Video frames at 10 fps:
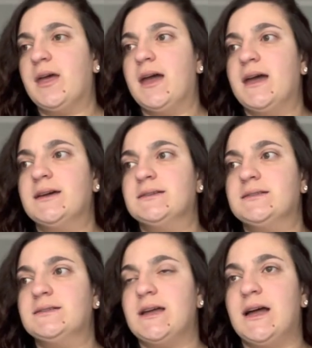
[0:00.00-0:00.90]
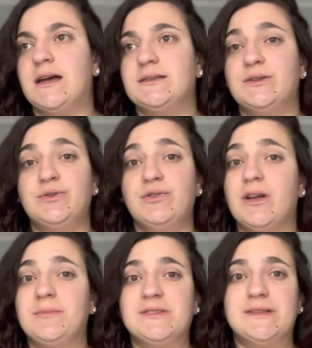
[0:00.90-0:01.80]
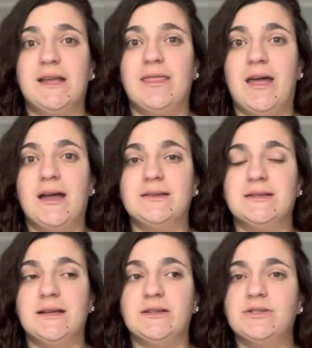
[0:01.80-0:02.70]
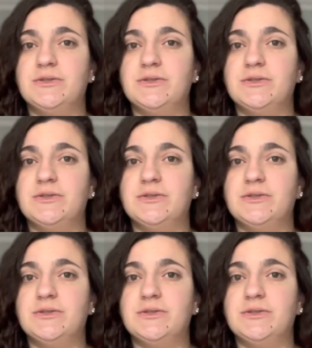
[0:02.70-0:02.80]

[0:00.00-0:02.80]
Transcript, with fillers: And uh, so you're going to be seeing that today too.